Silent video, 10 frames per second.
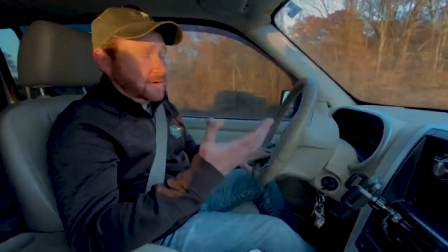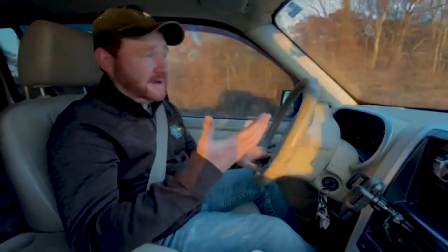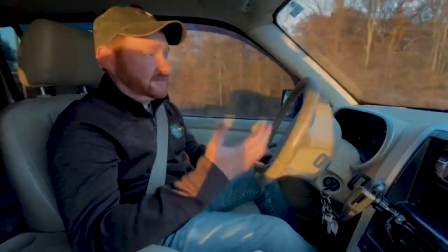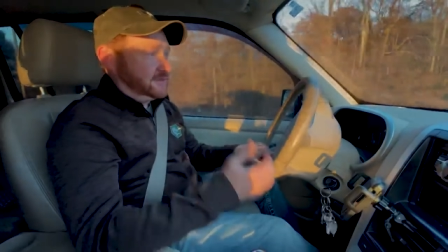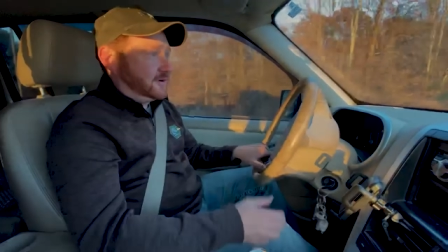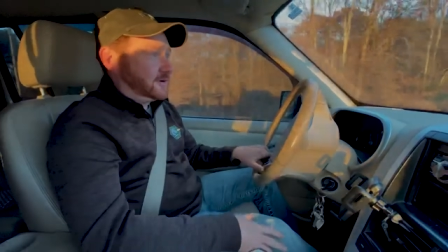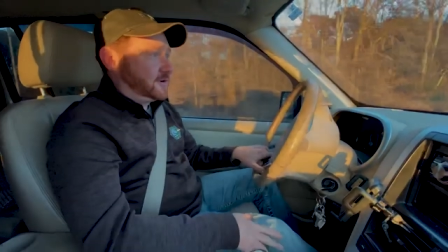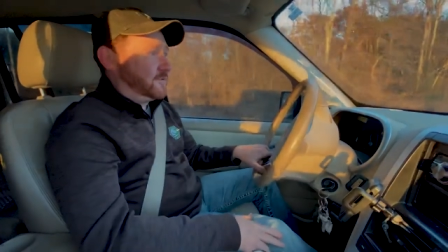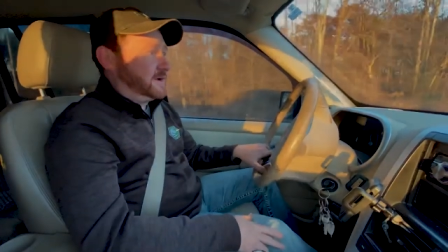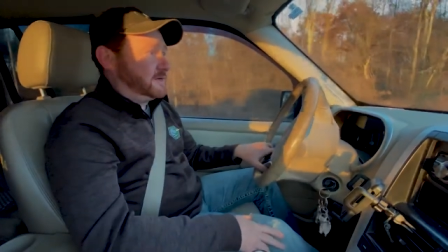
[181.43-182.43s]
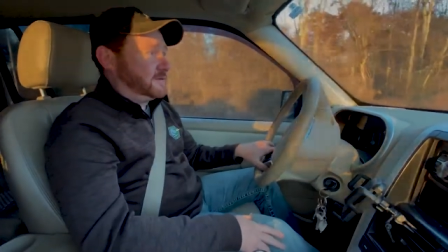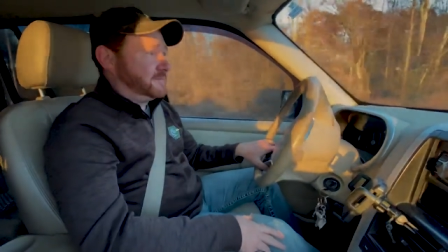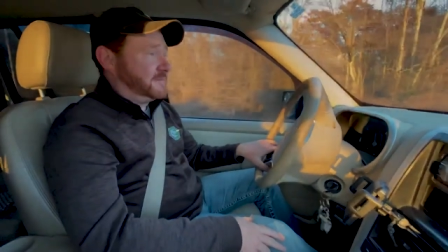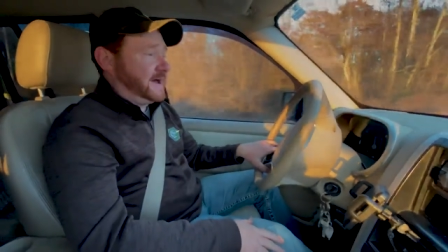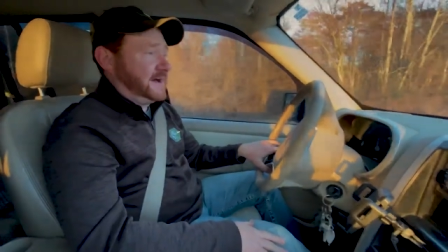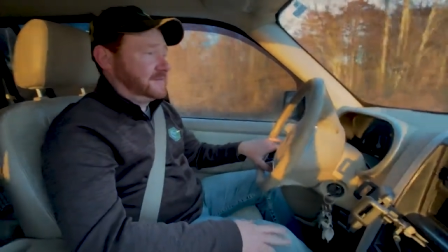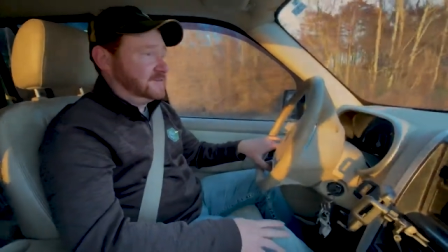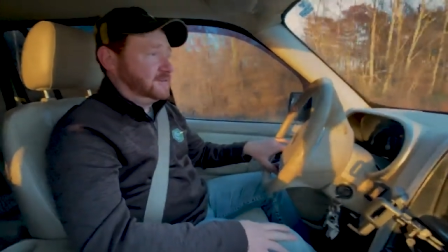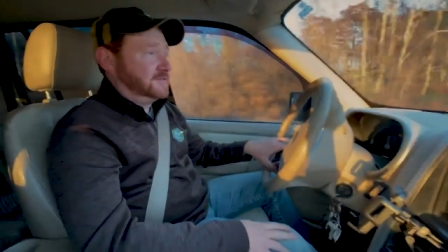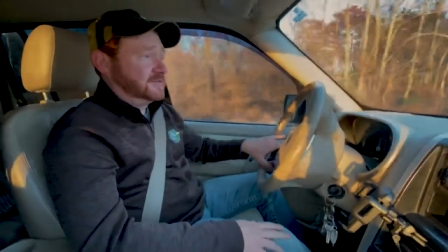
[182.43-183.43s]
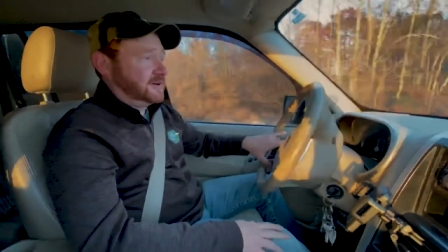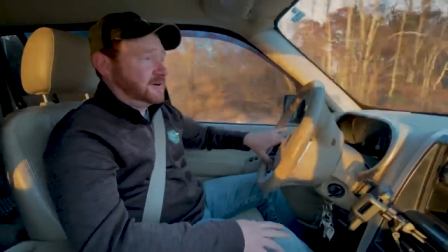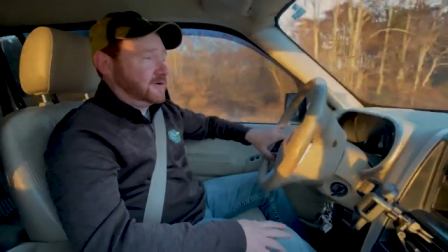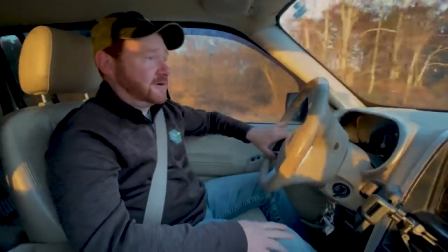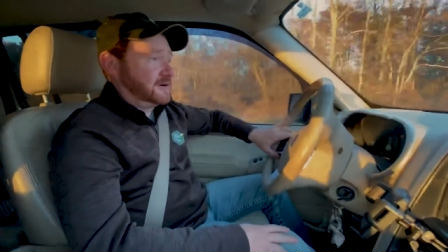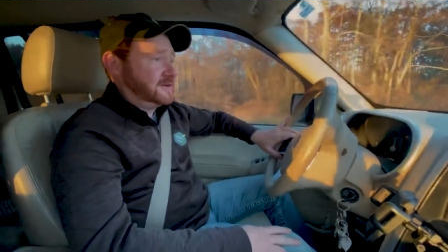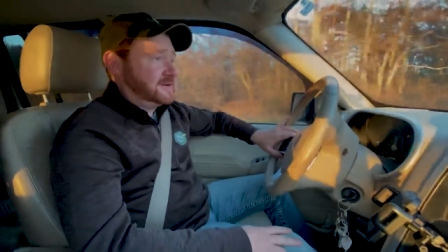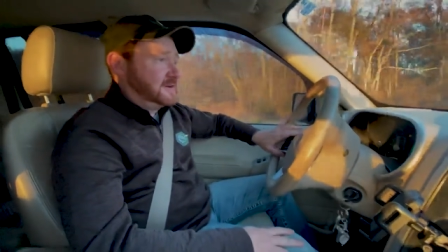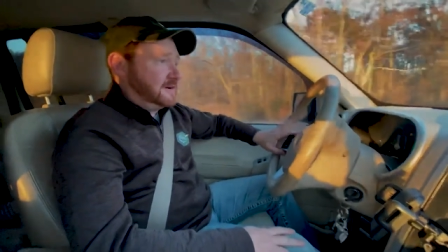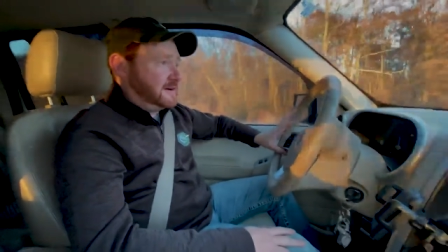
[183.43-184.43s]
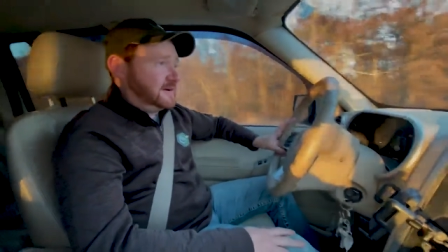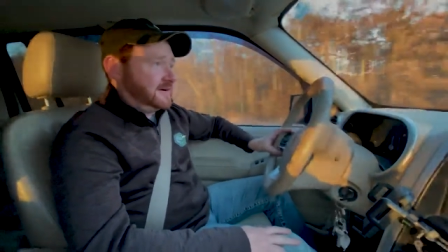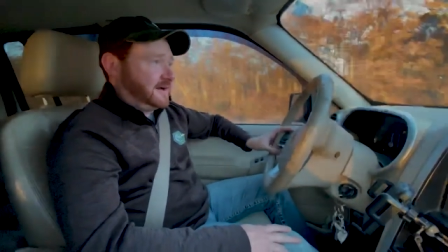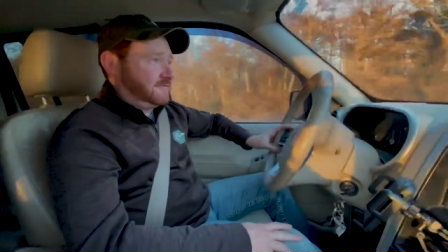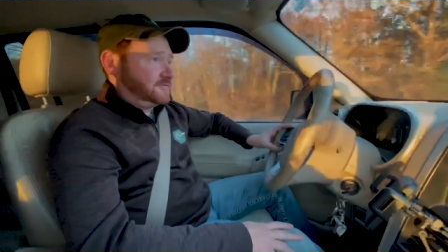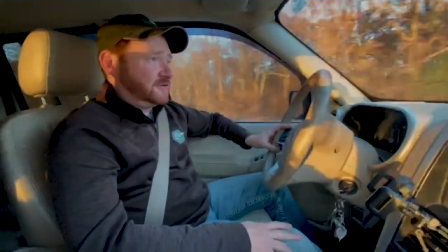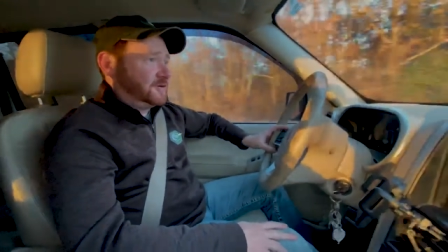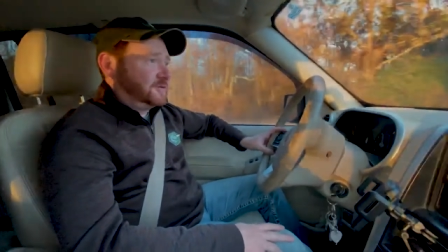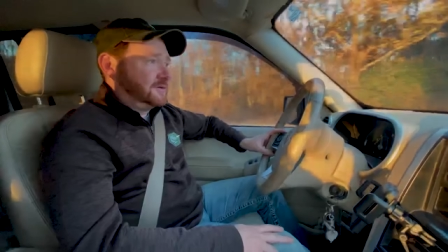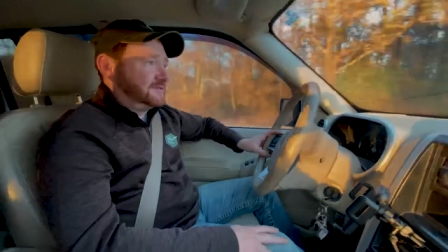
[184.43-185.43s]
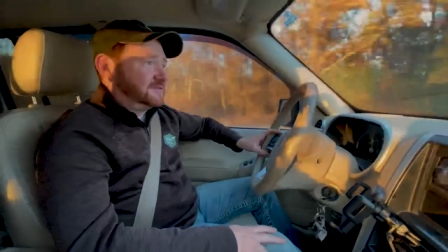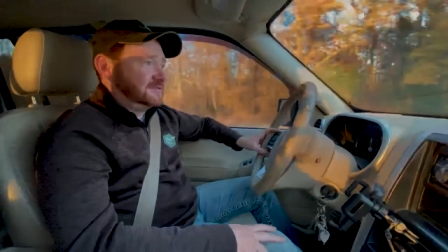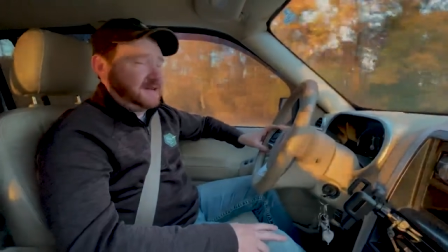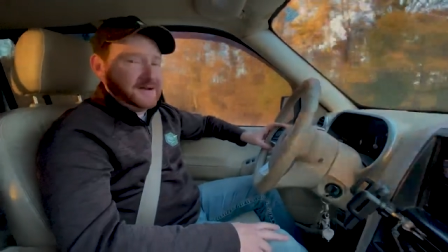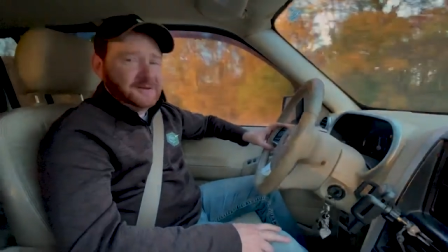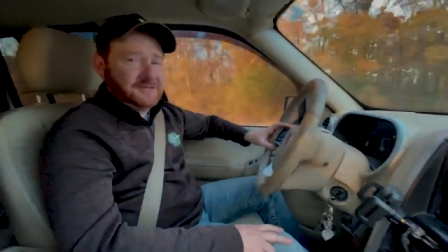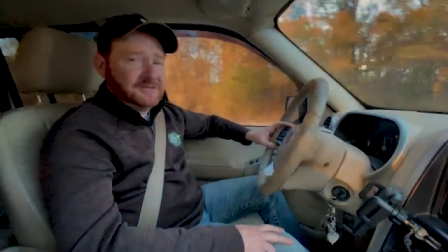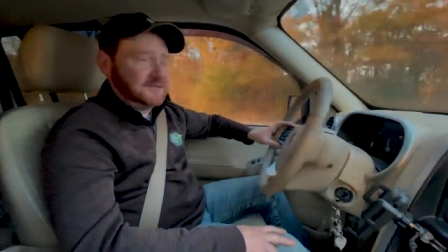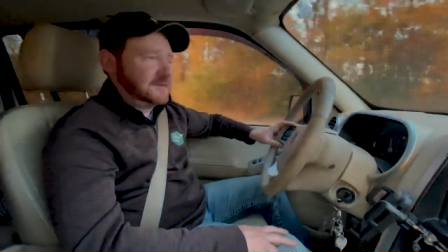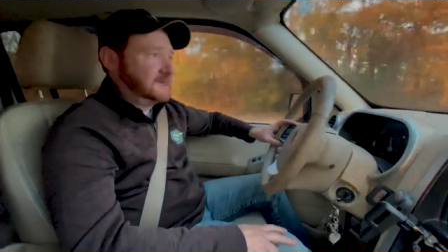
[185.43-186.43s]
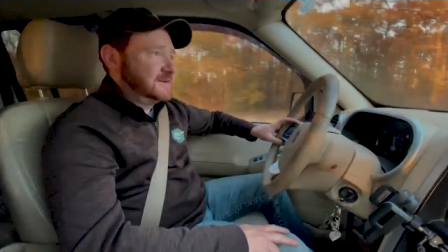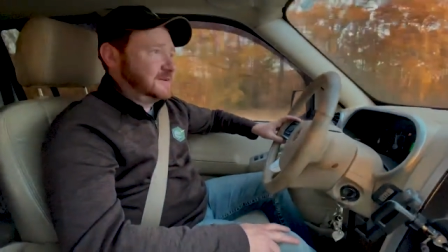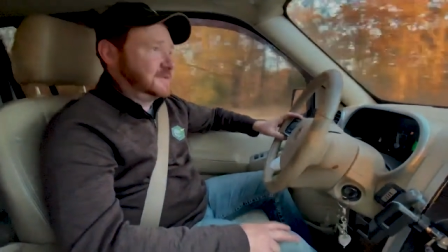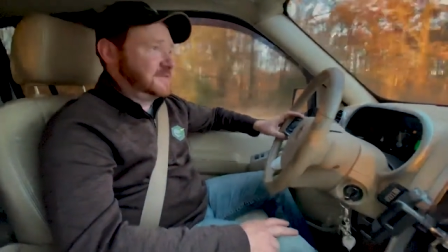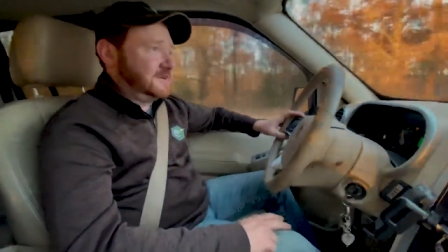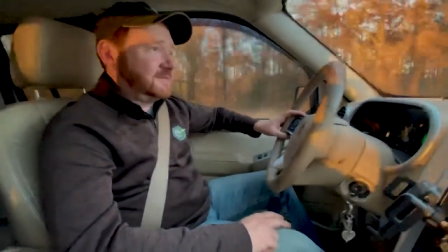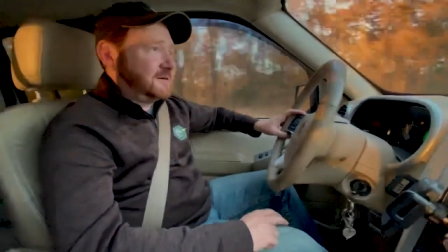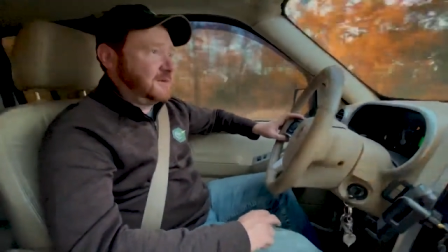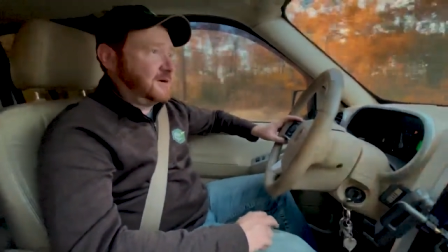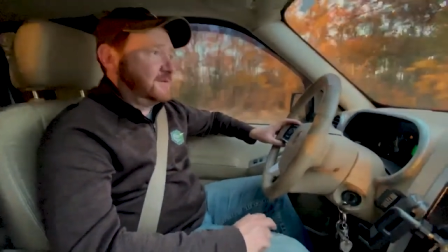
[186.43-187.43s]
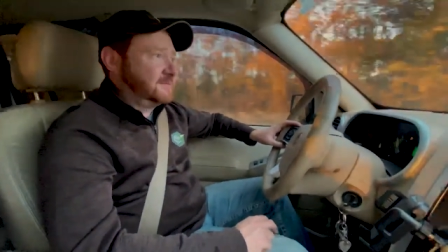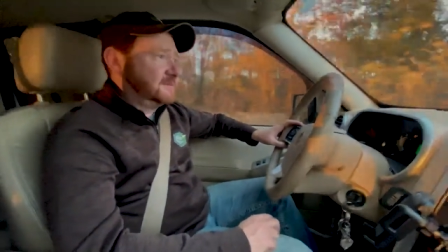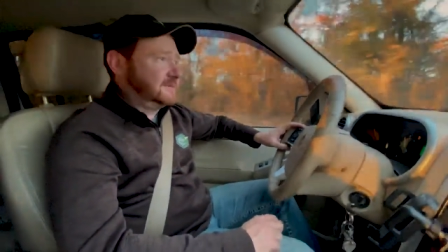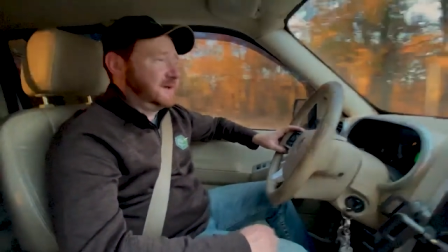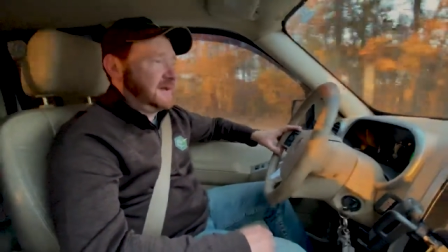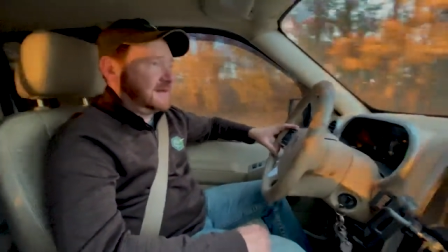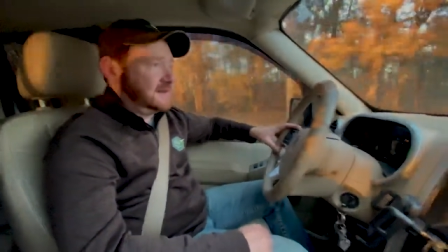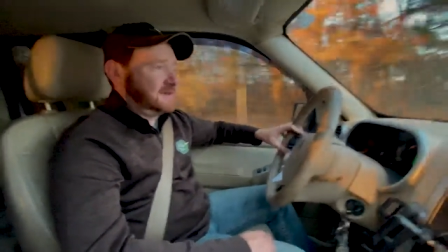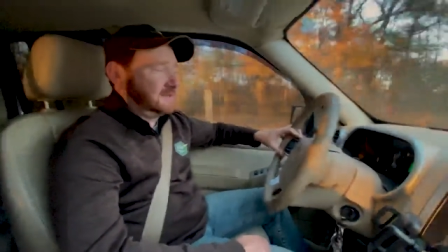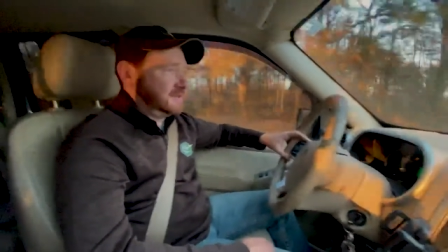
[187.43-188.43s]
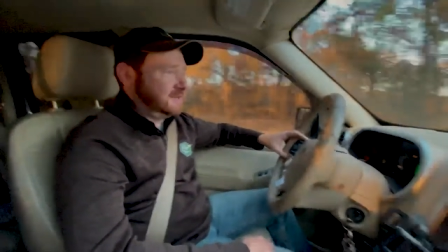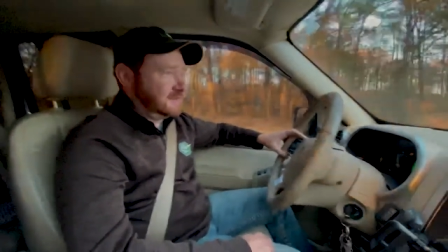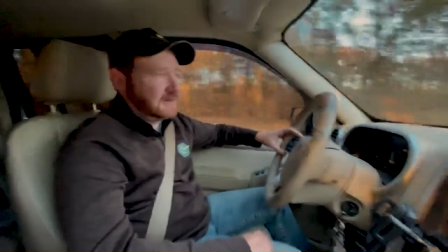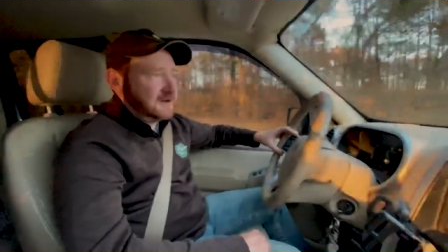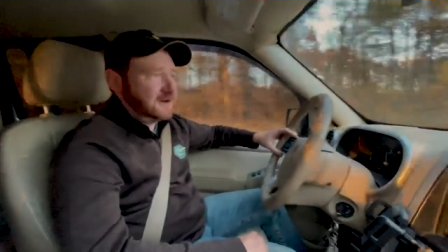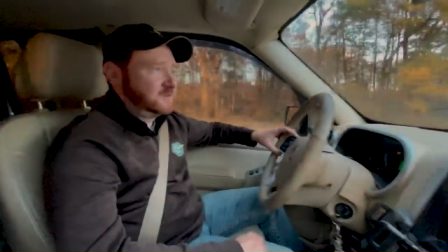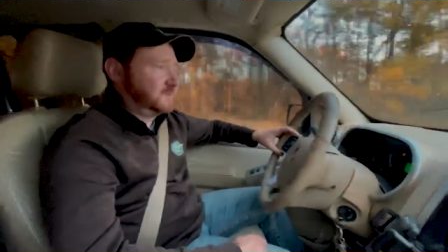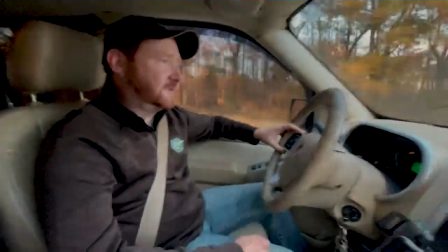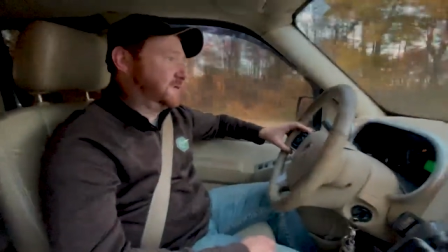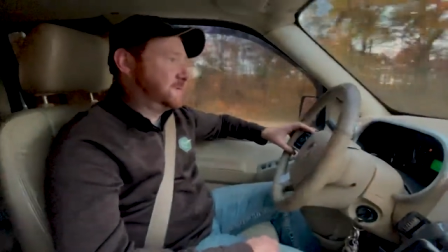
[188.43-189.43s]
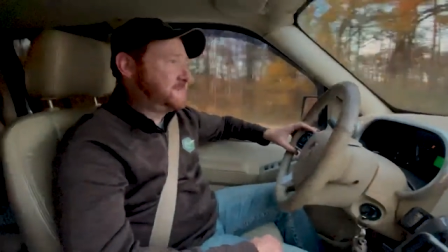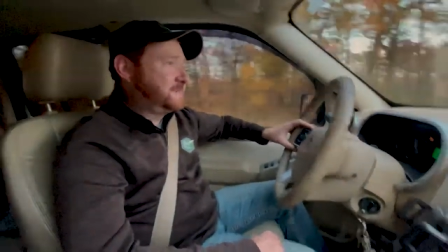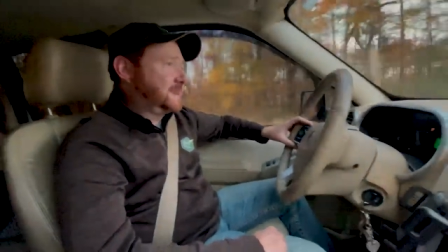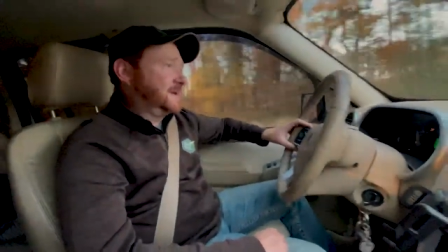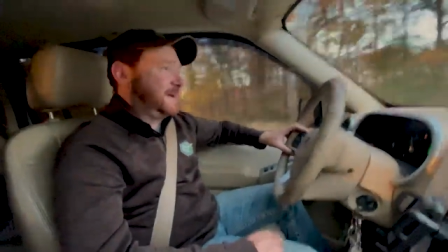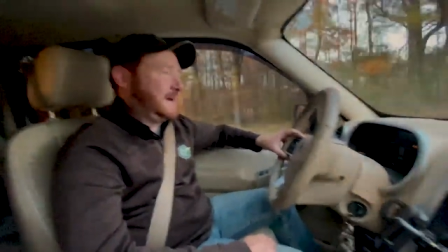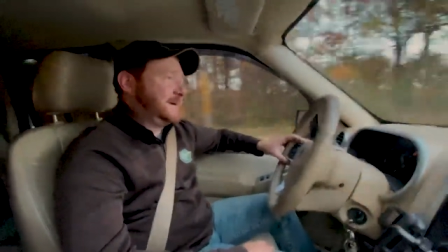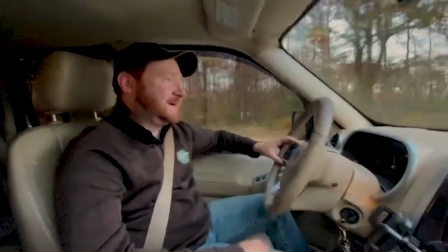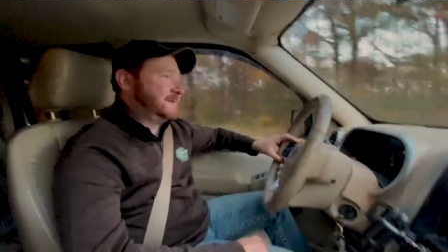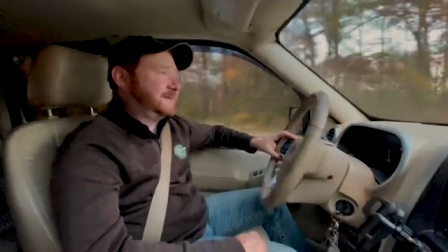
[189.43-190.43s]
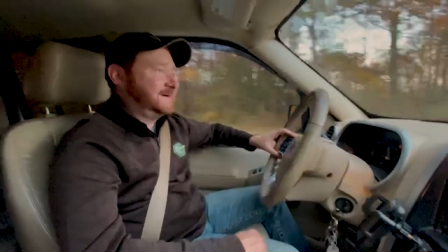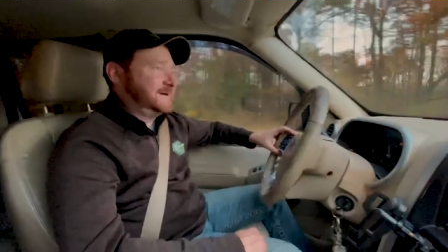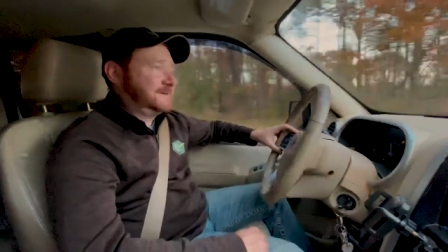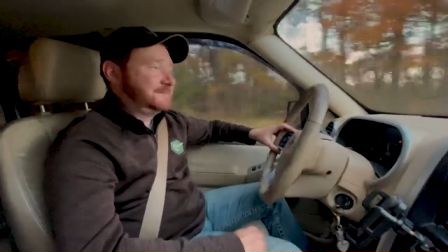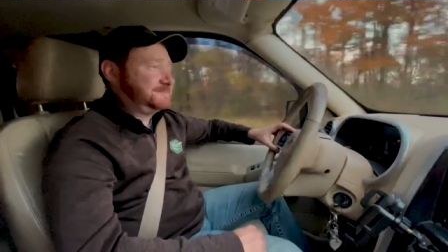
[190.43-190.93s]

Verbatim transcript: actually on our way back to Stuttgart uh, after going to town to, to see my mom and dad in, in the hospital. And uh,